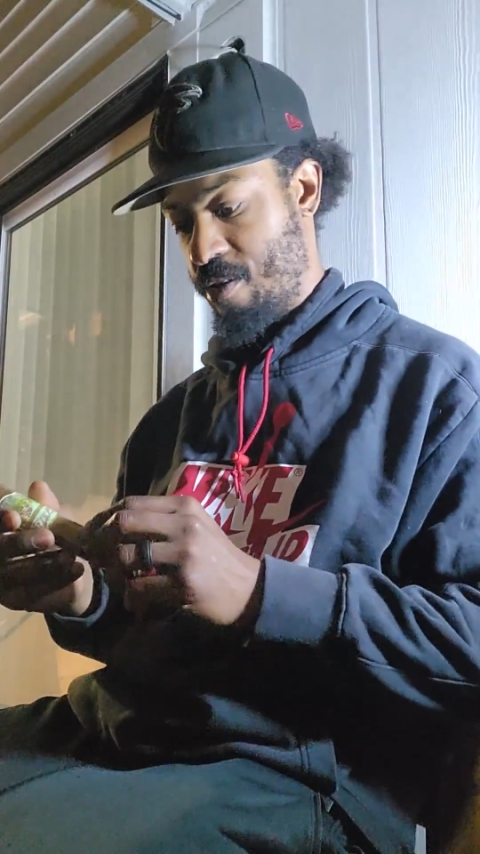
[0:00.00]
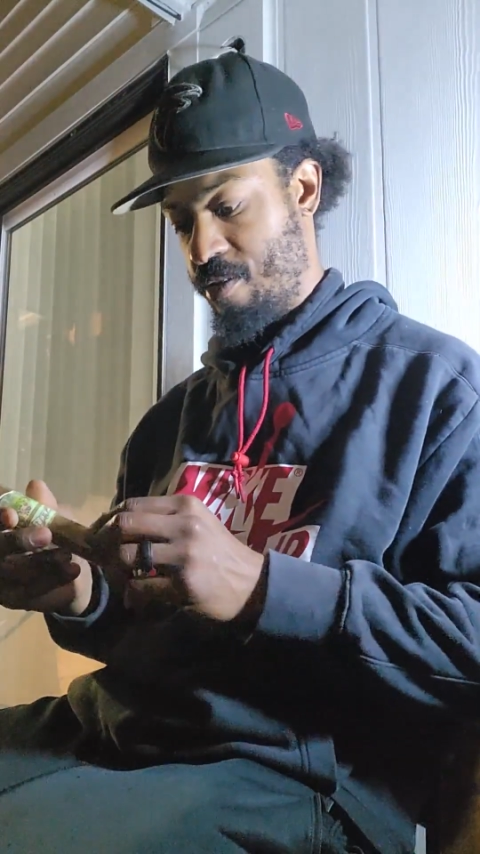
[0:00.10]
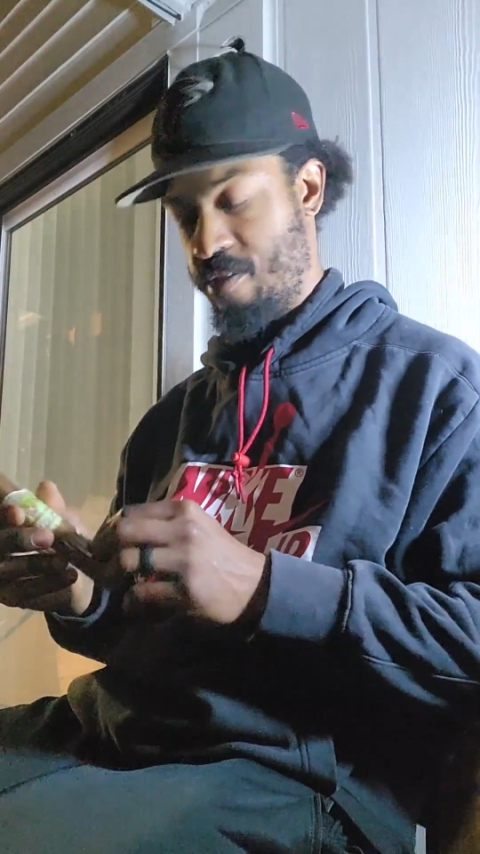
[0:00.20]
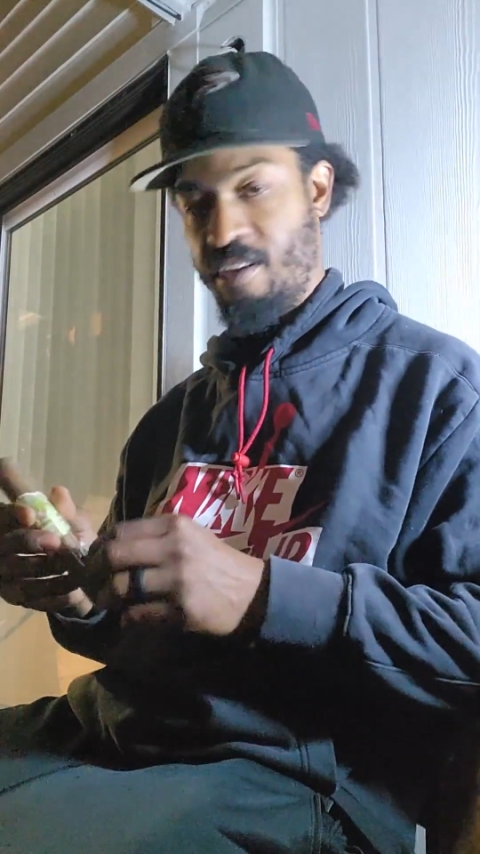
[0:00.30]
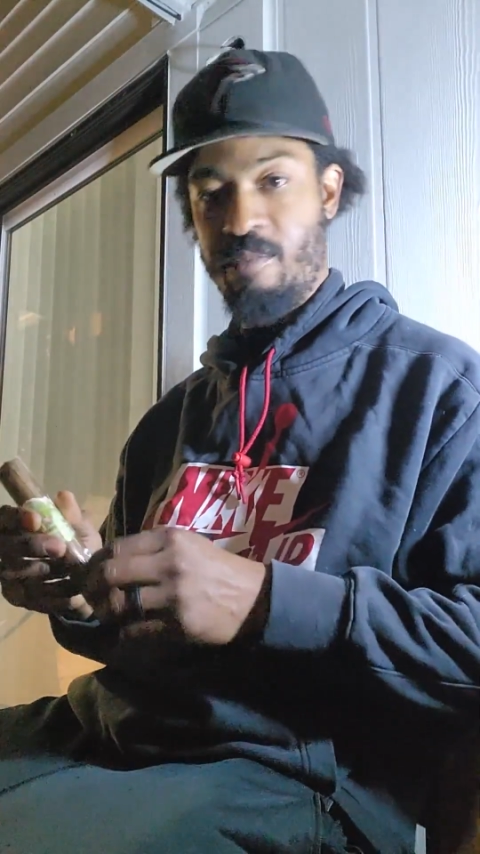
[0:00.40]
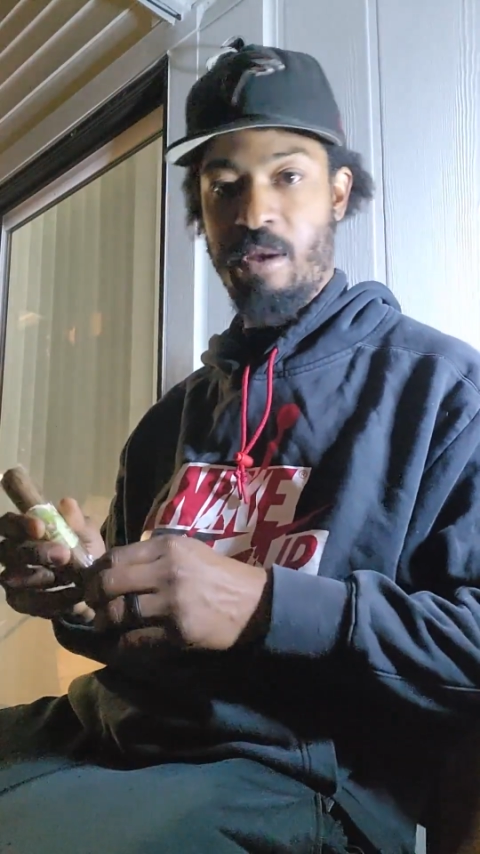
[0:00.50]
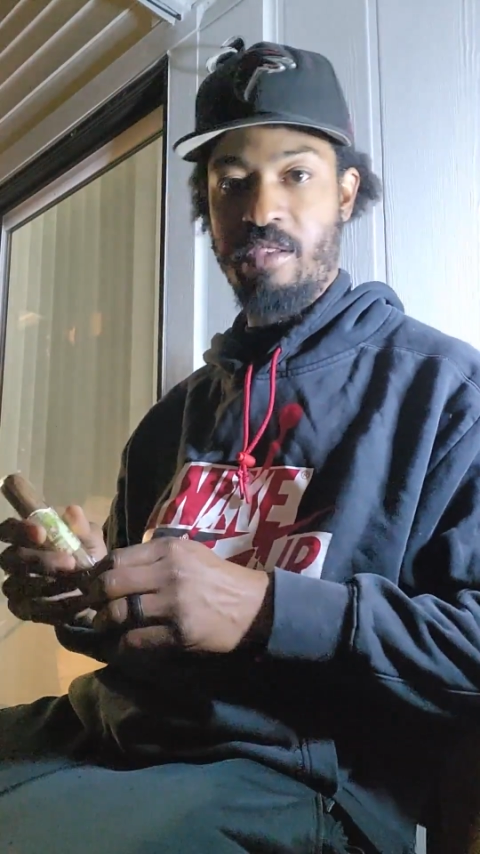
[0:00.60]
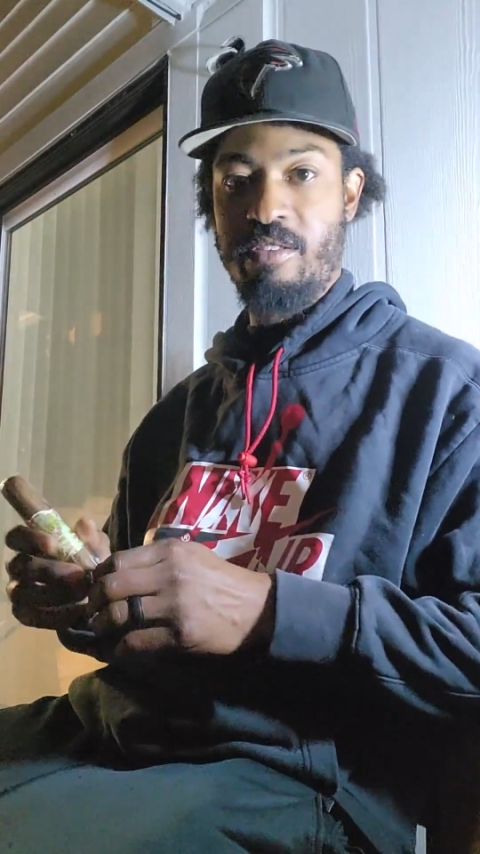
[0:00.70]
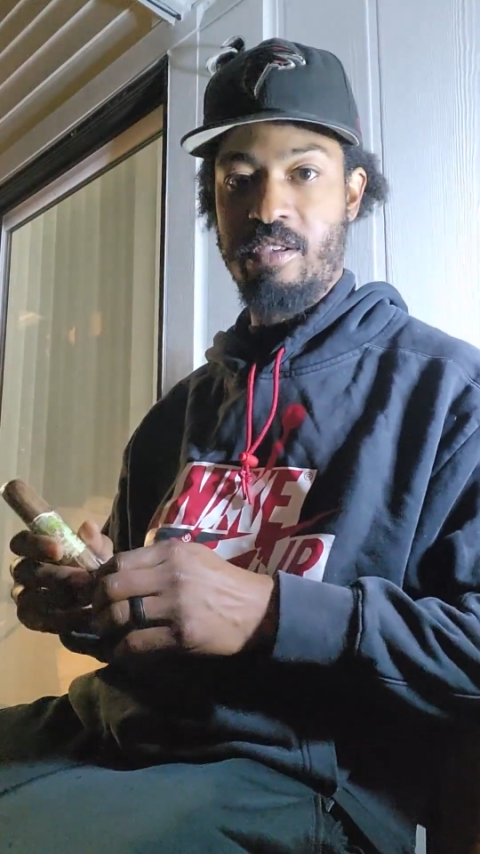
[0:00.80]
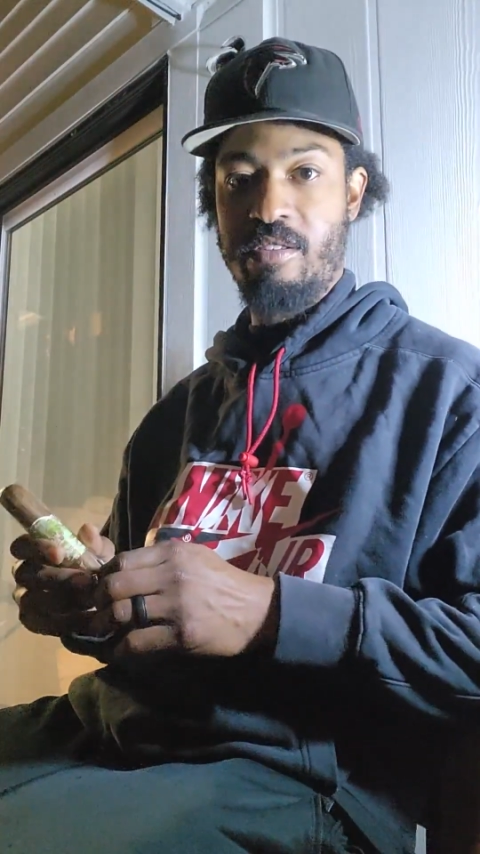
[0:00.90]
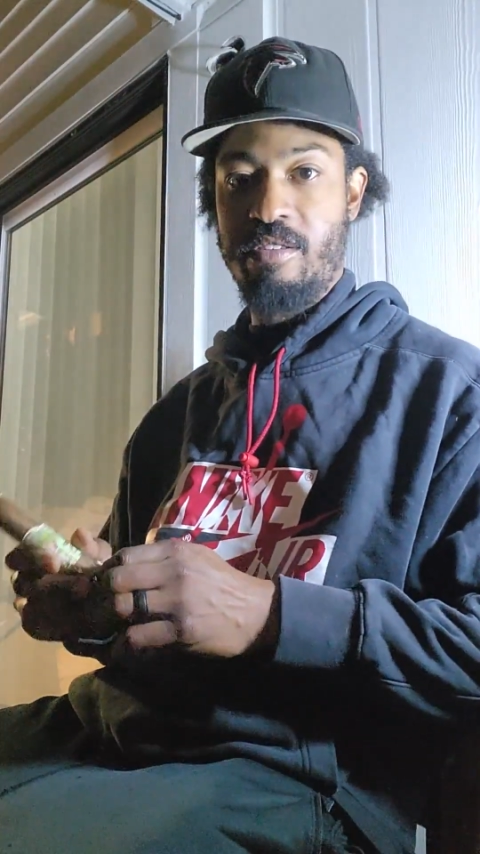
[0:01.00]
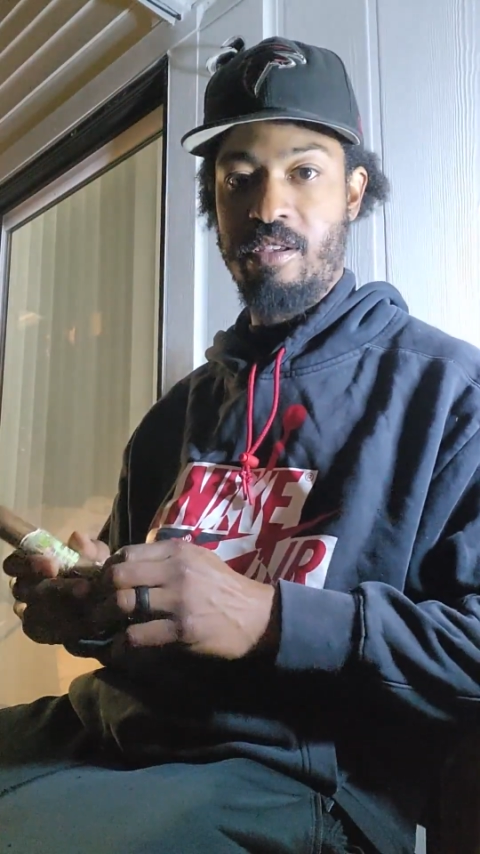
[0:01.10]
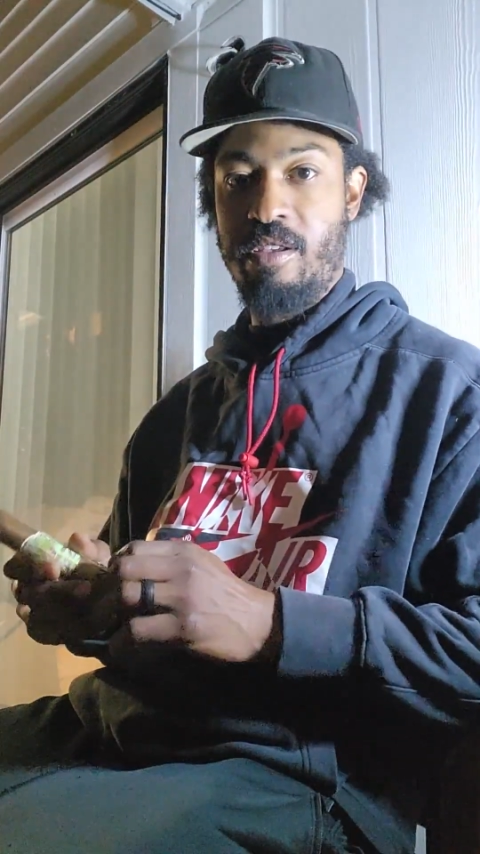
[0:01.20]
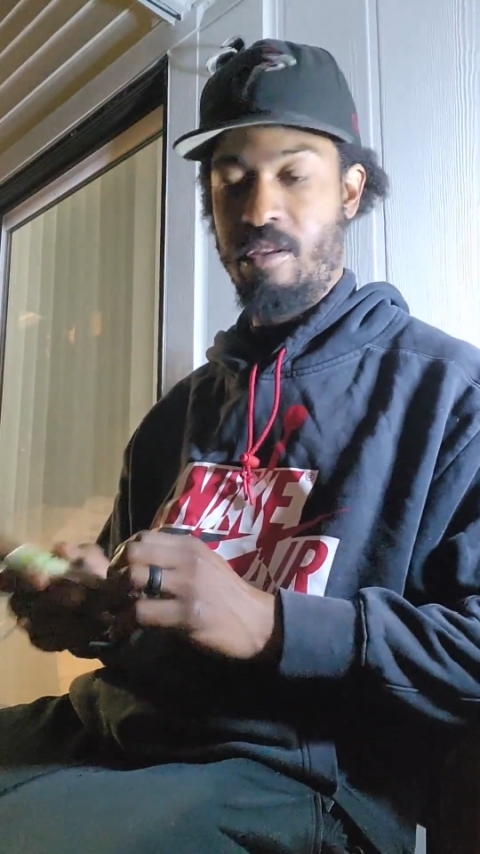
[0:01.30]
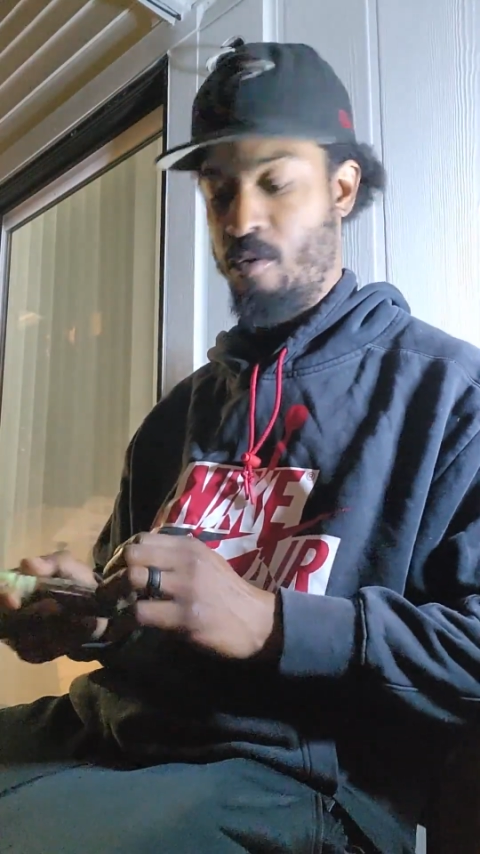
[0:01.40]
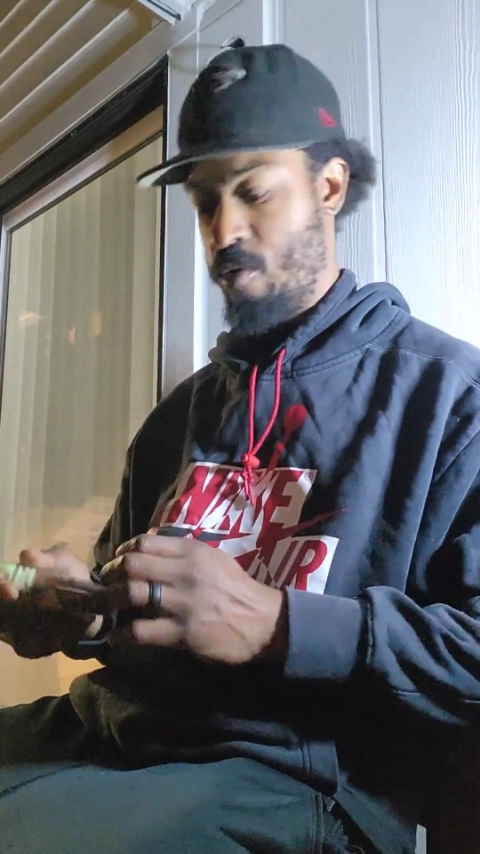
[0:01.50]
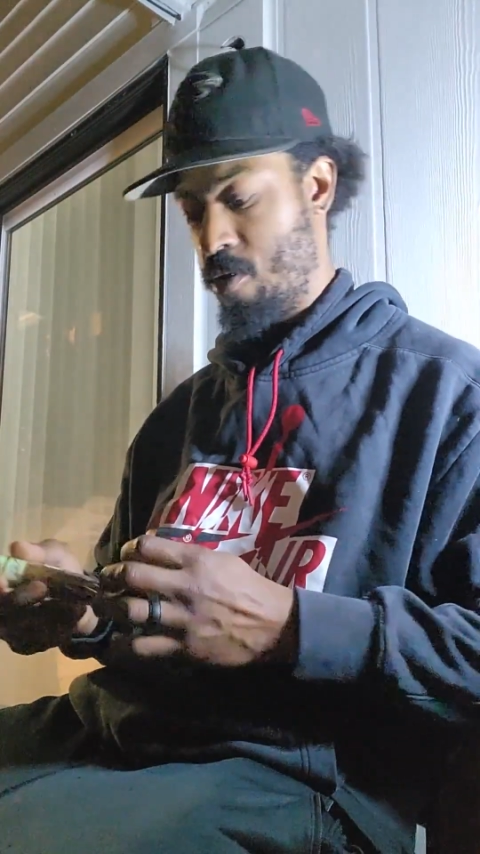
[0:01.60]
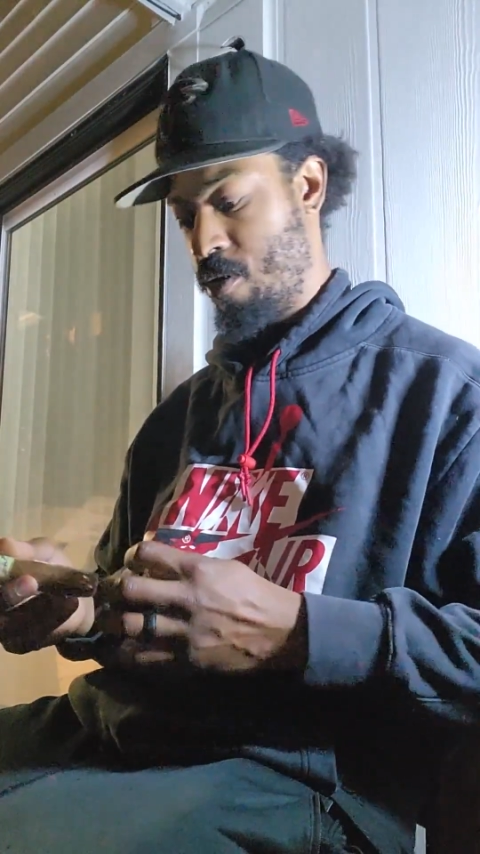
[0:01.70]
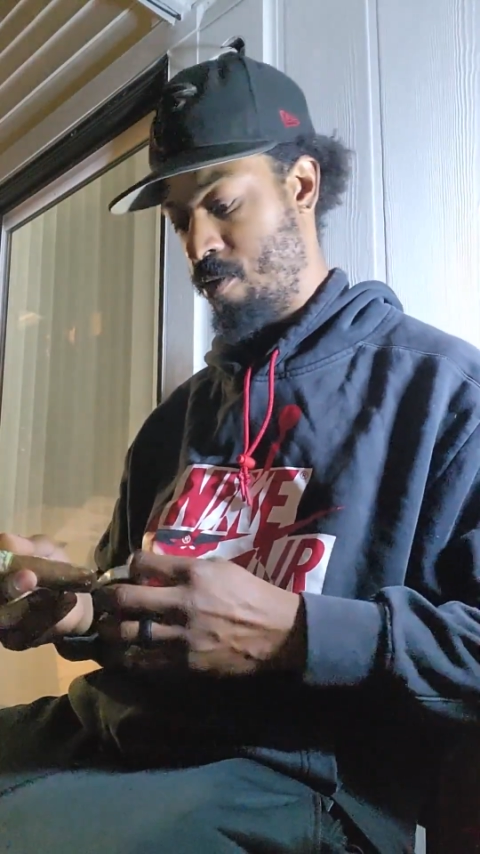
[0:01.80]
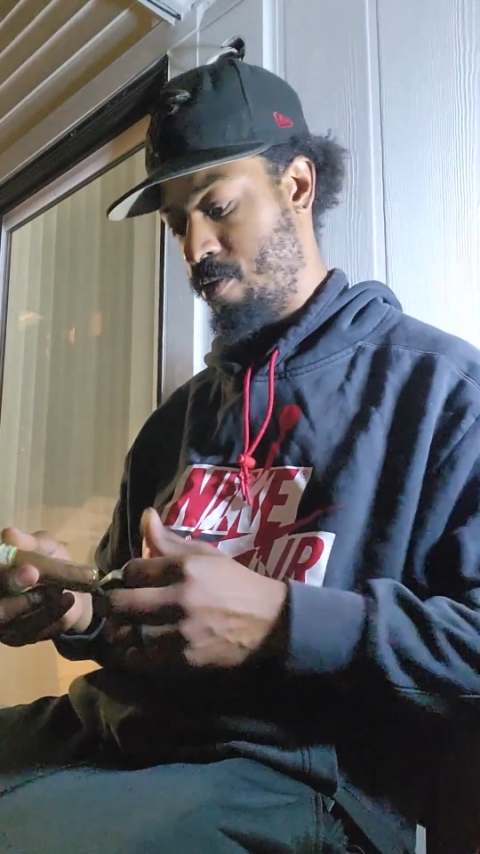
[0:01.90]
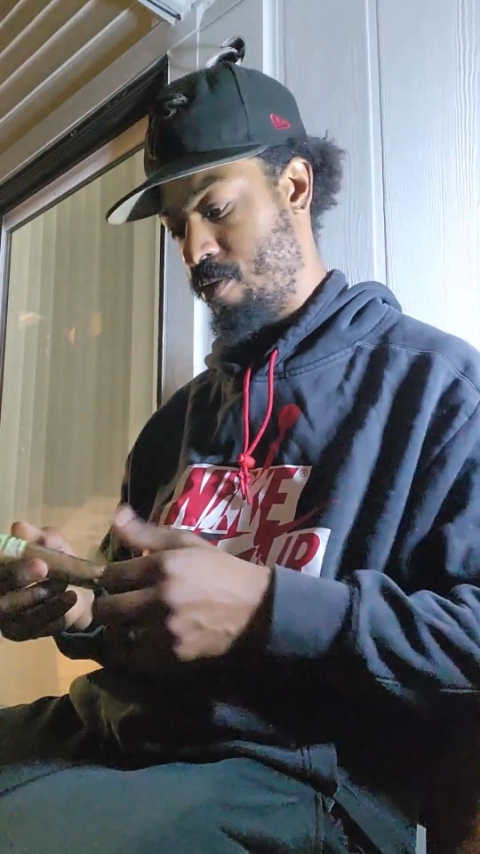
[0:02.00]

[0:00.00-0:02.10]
6x60 Gordo.